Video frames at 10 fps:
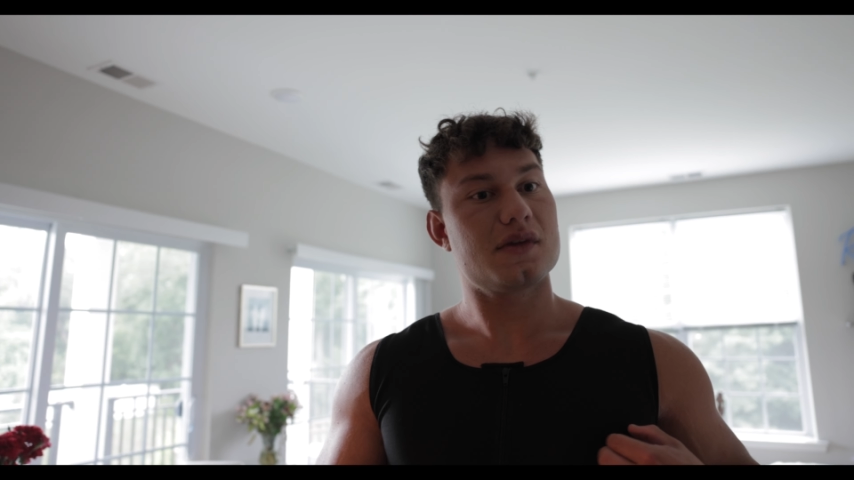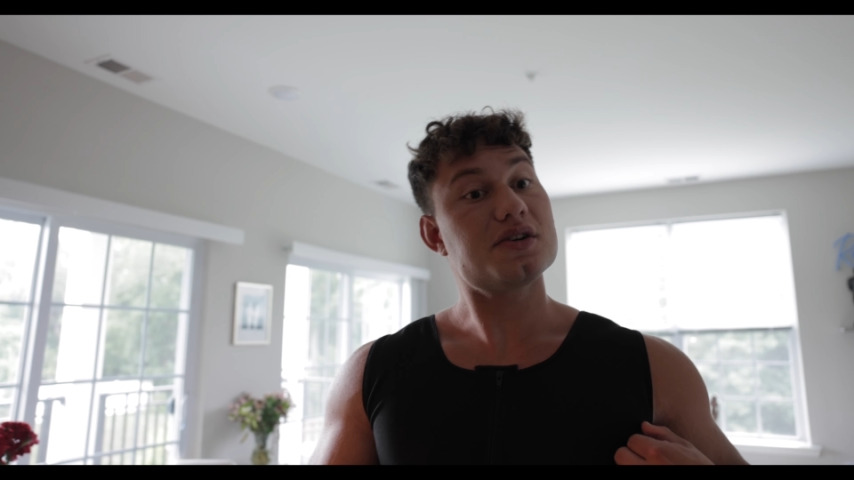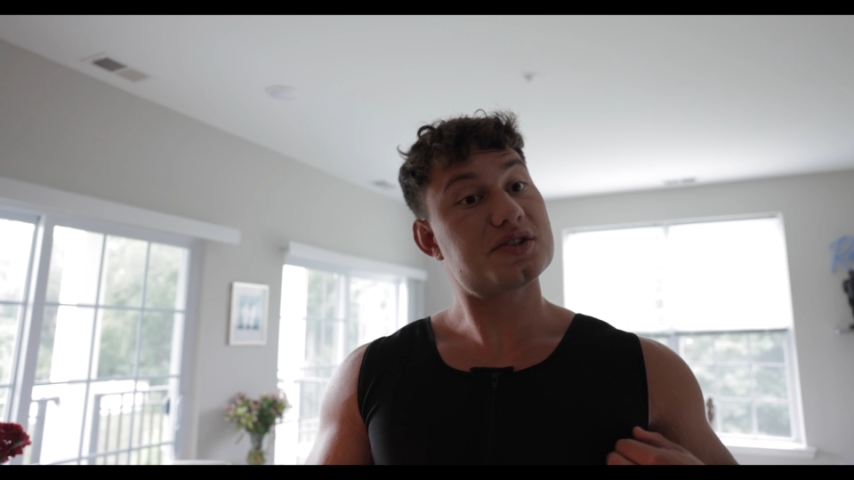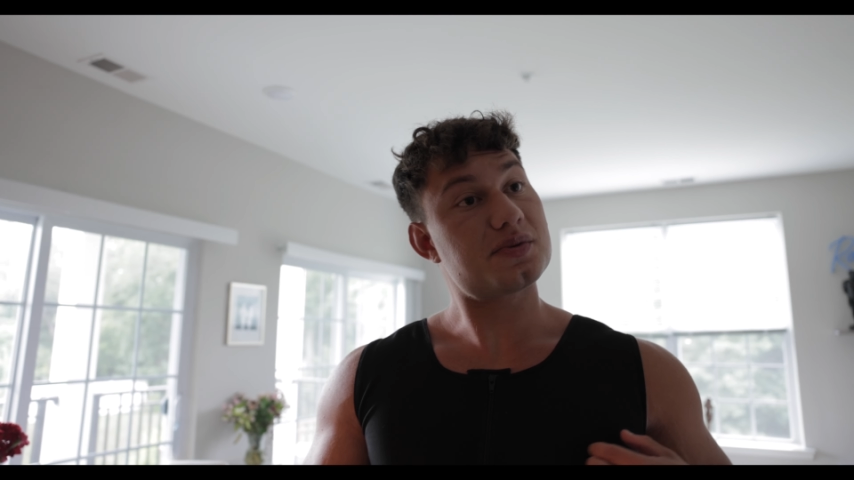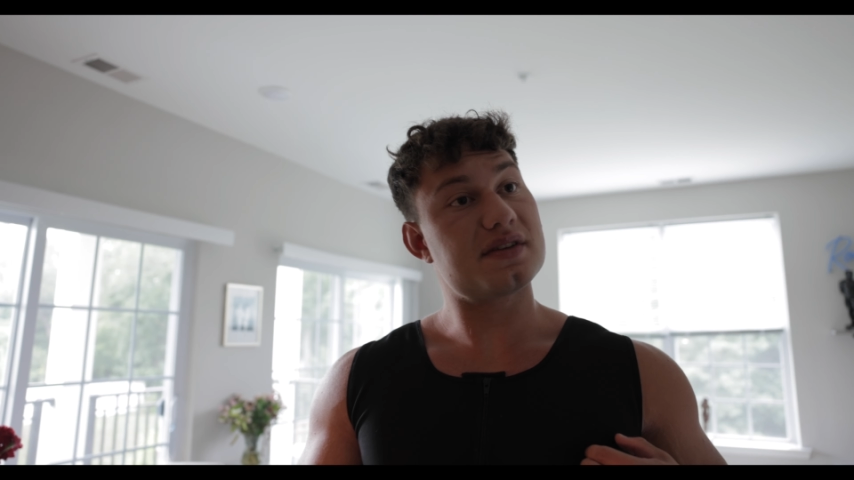
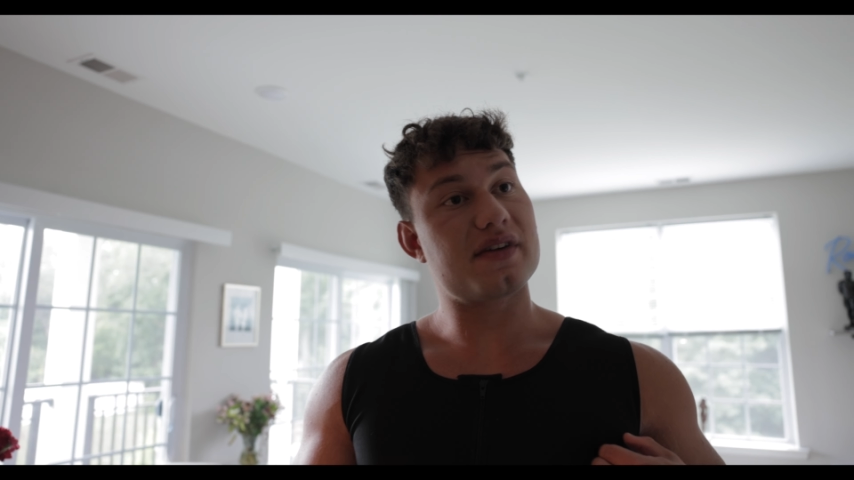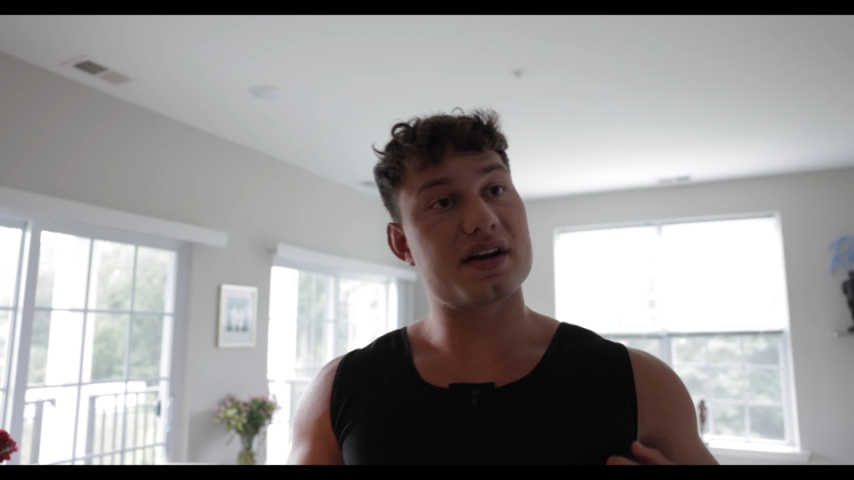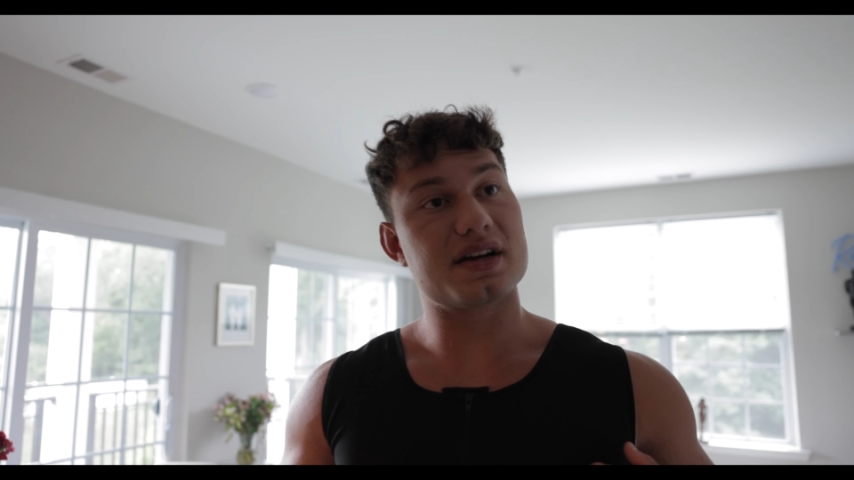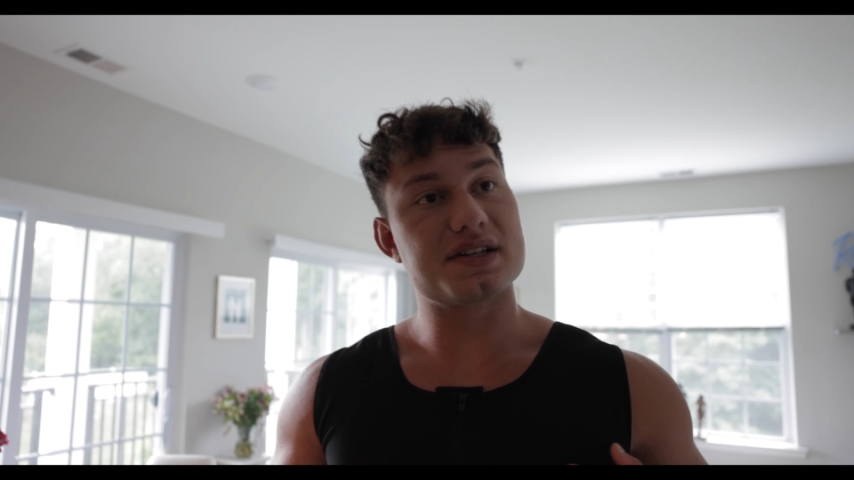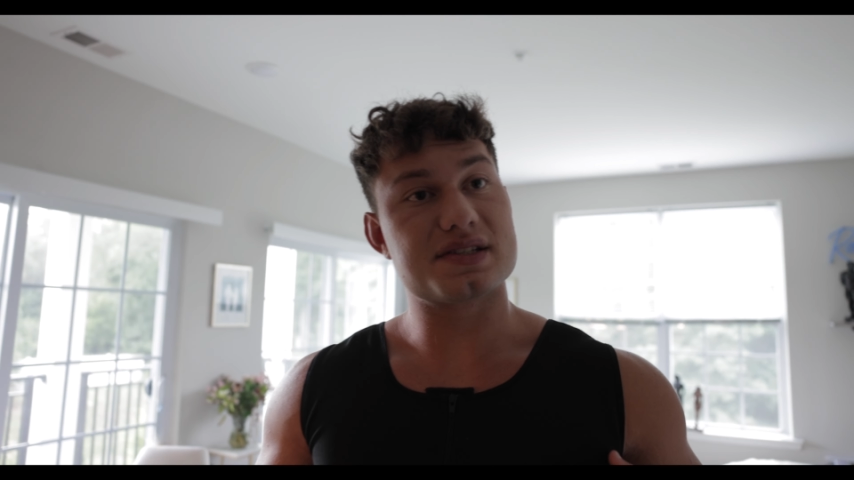Oh, sweet.
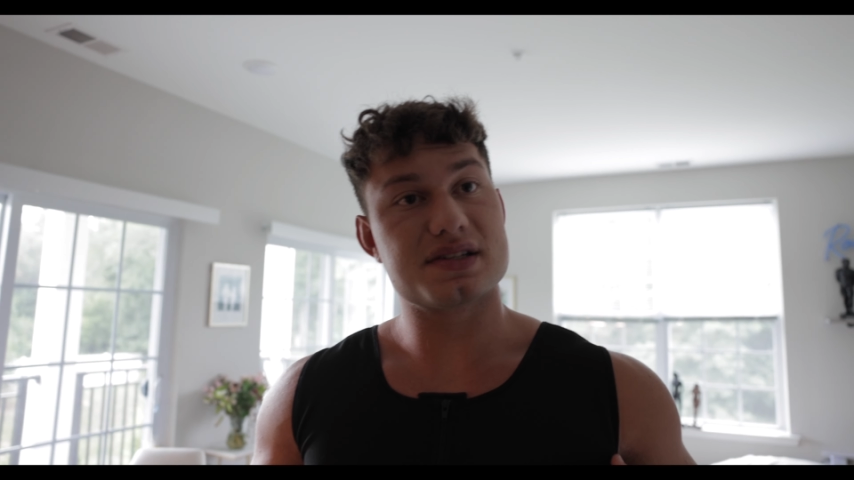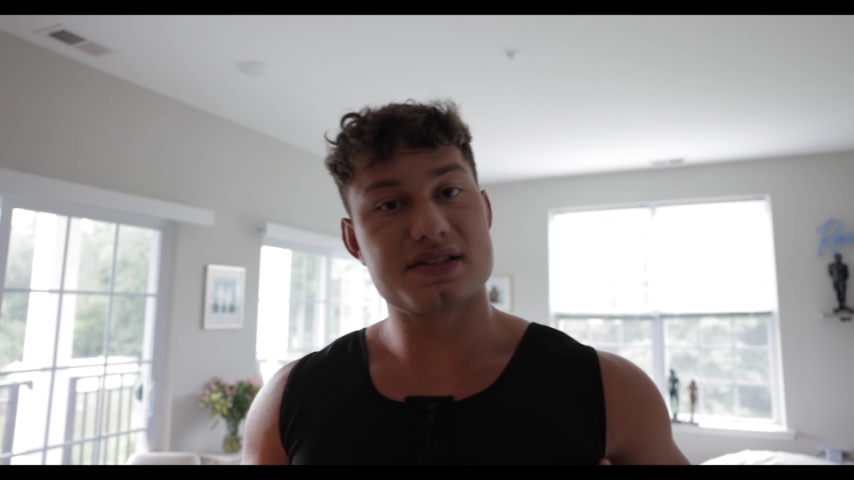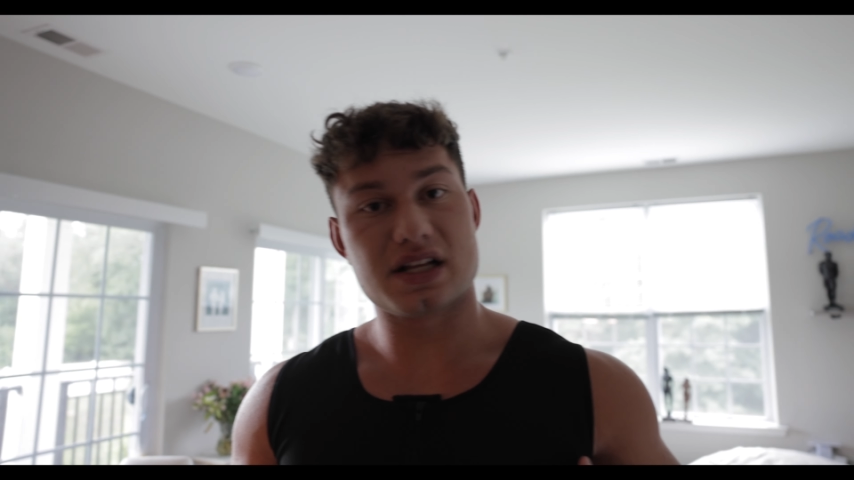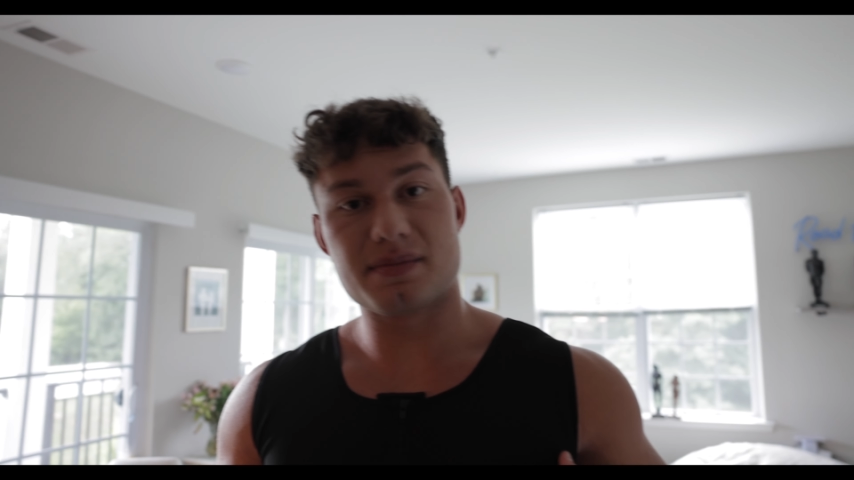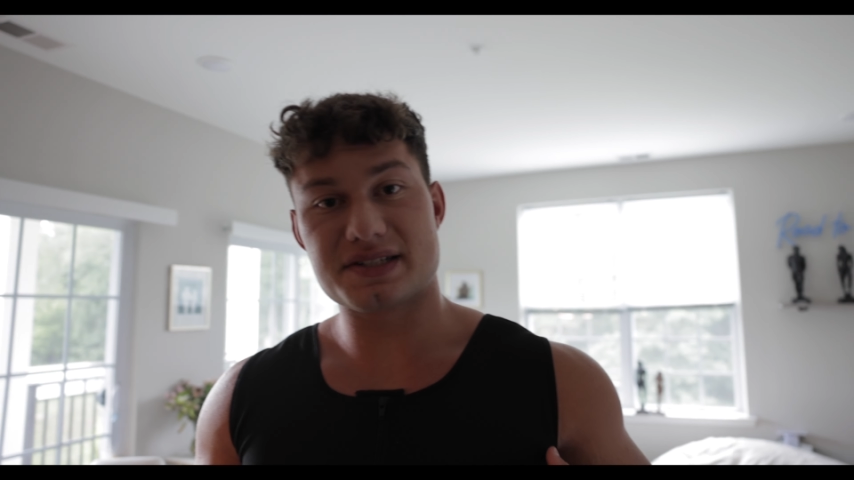Very nice. Yeah.
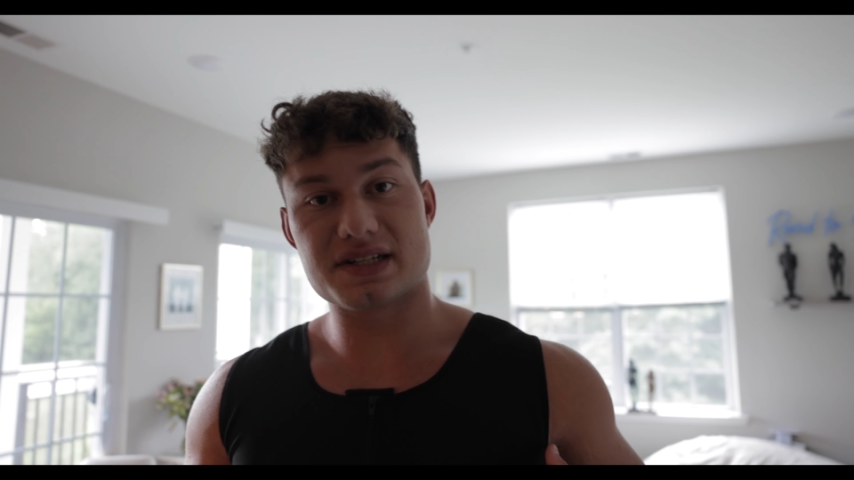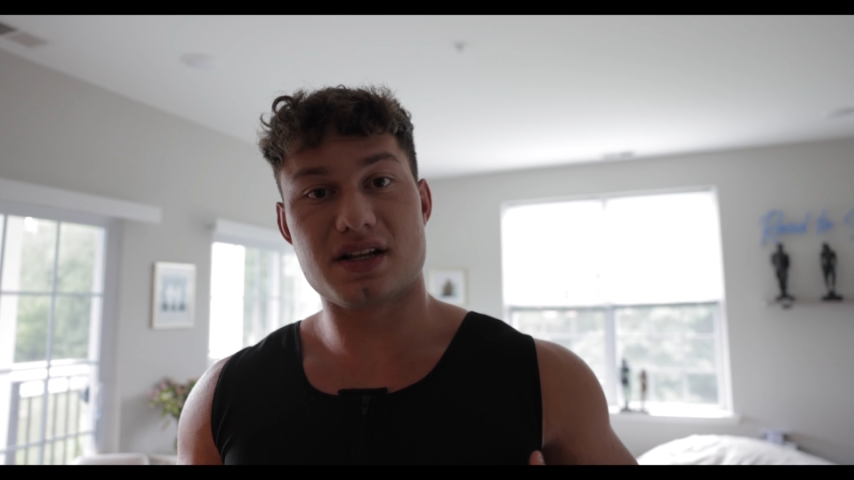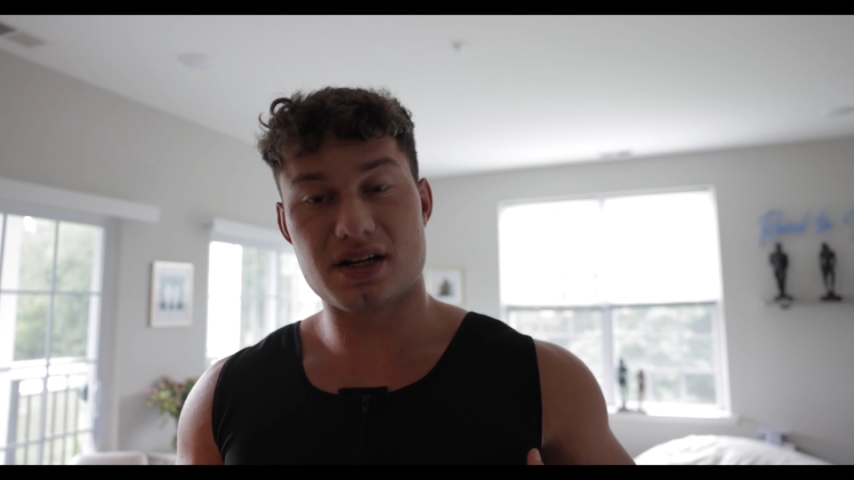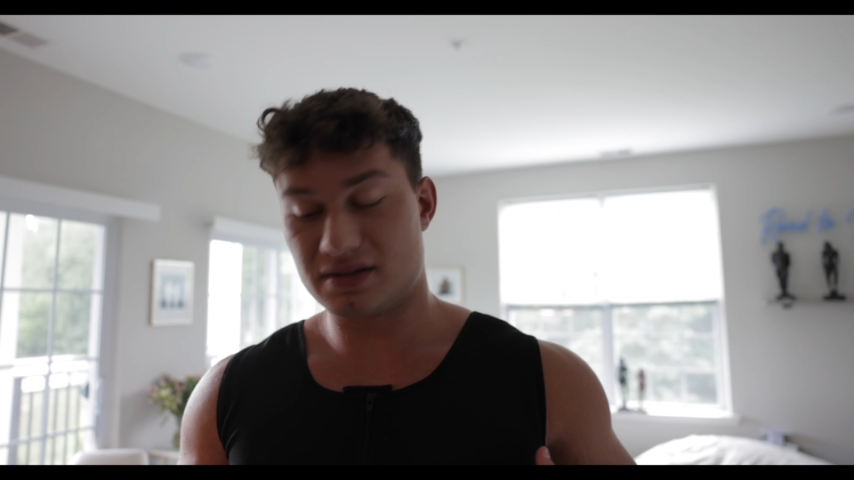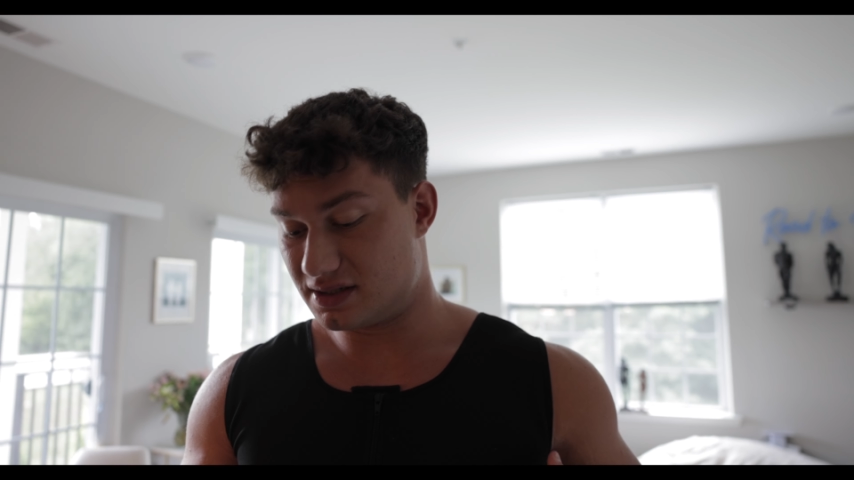Tell them I said hello.